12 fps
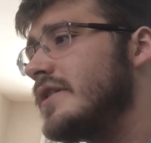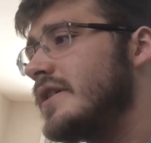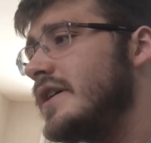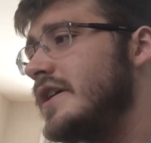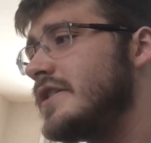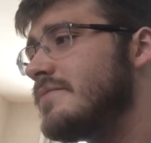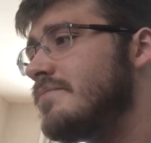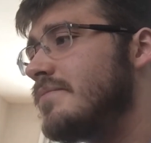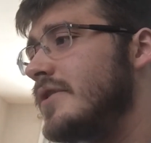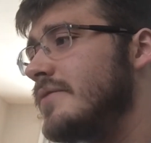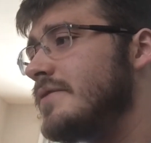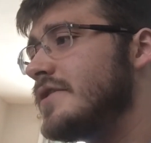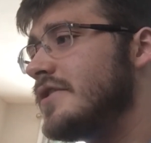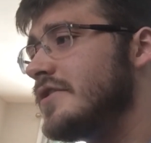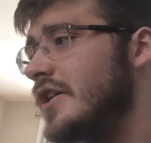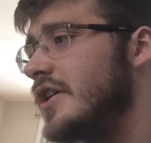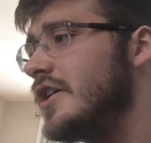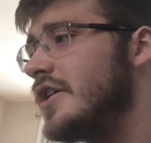his purpose on
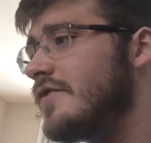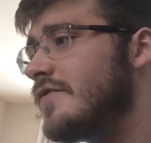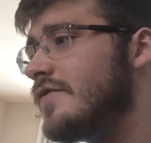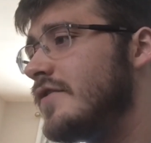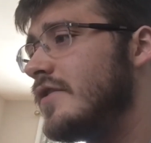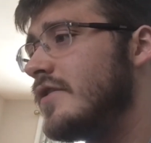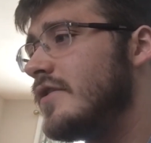Earth.